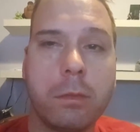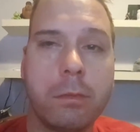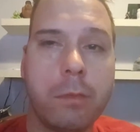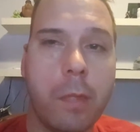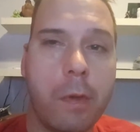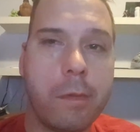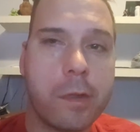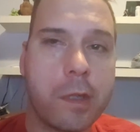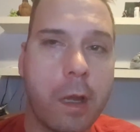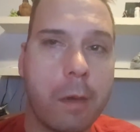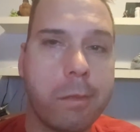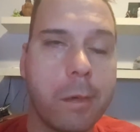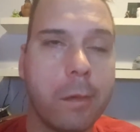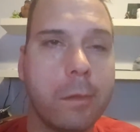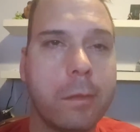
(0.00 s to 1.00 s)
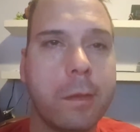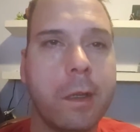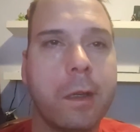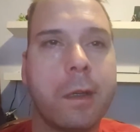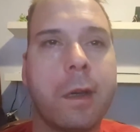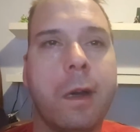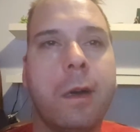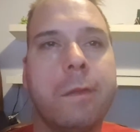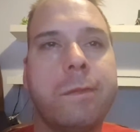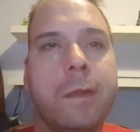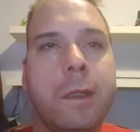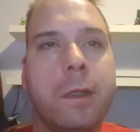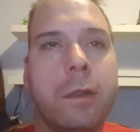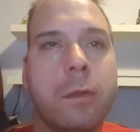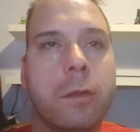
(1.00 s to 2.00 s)
Maybe stop out and get a
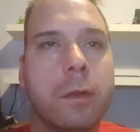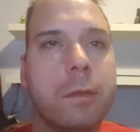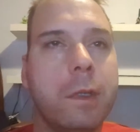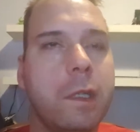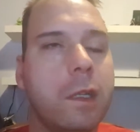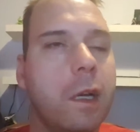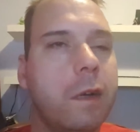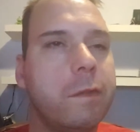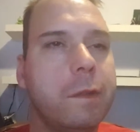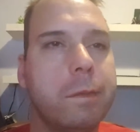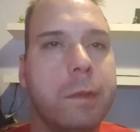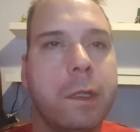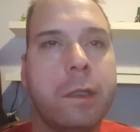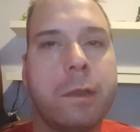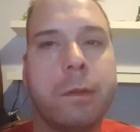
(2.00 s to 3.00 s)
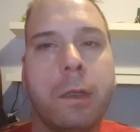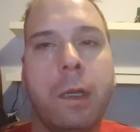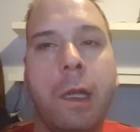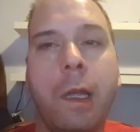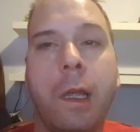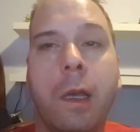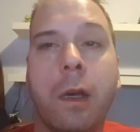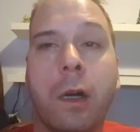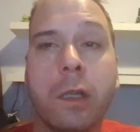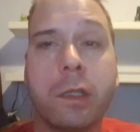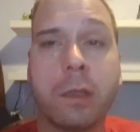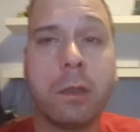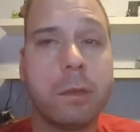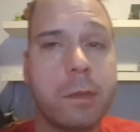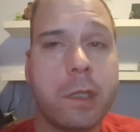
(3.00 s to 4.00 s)
coffee at a gourmet coffee place. But
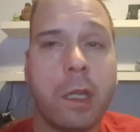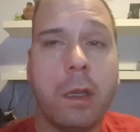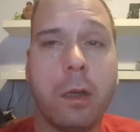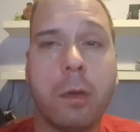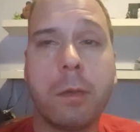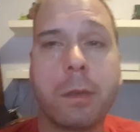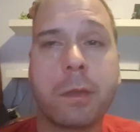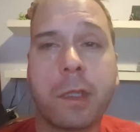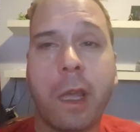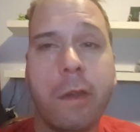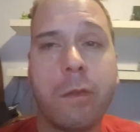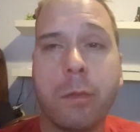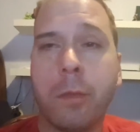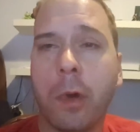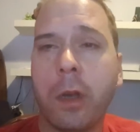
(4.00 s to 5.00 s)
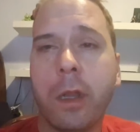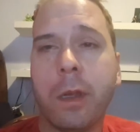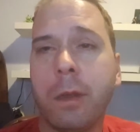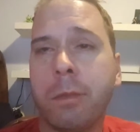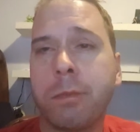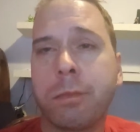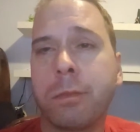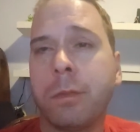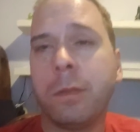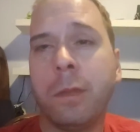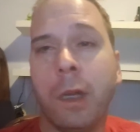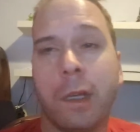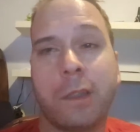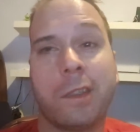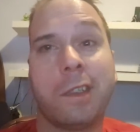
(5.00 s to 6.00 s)
also, I'm staying home. I'm saving money. I'm
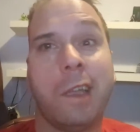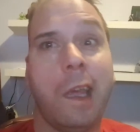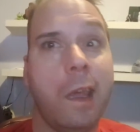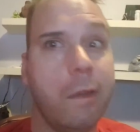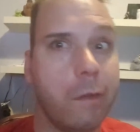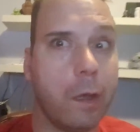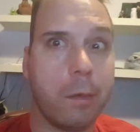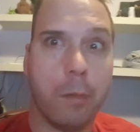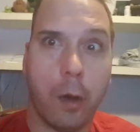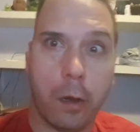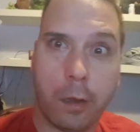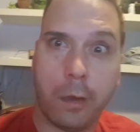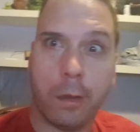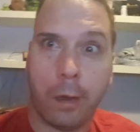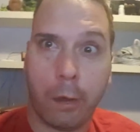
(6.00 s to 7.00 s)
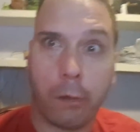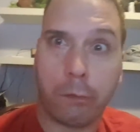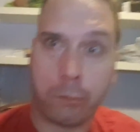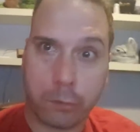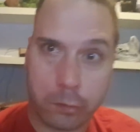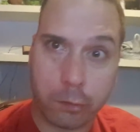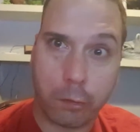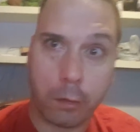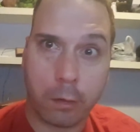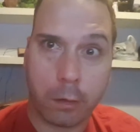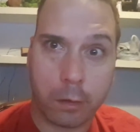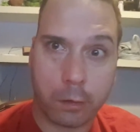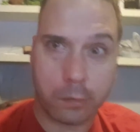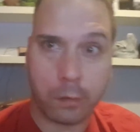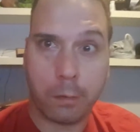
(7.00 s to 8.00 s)
not saving money, that's for sure,
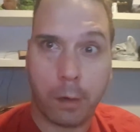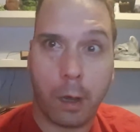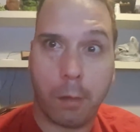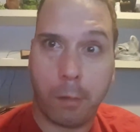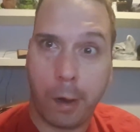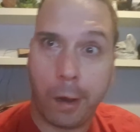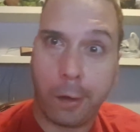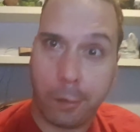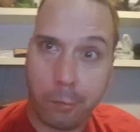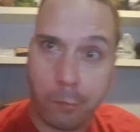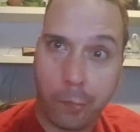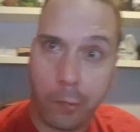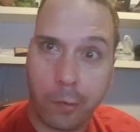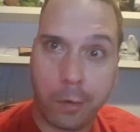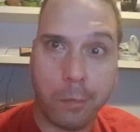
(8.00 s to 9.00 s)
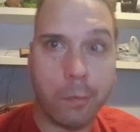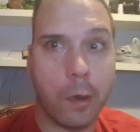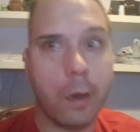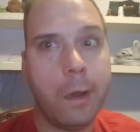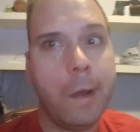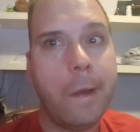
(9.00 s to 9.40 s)
because I'm not making money. But